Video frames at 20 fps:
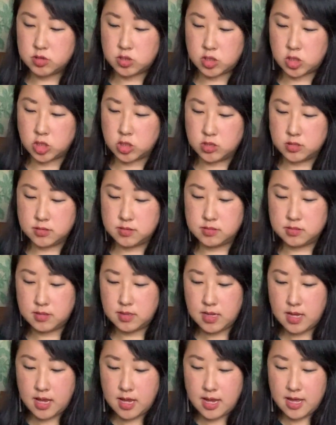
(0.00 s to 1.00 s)
curls.
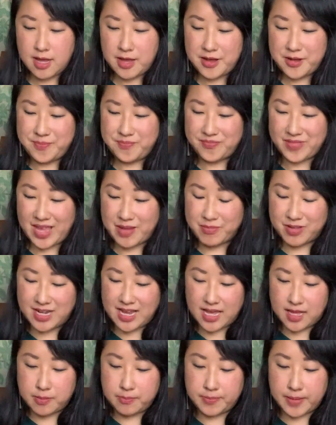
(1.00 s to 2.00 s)
I'm gonna
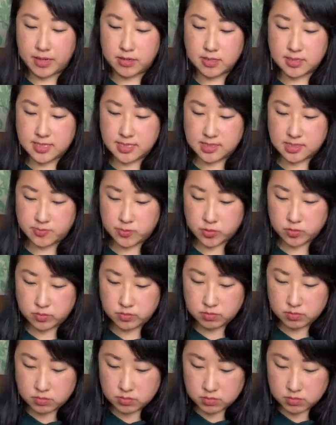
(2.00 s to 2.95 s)
add about a teaspoon,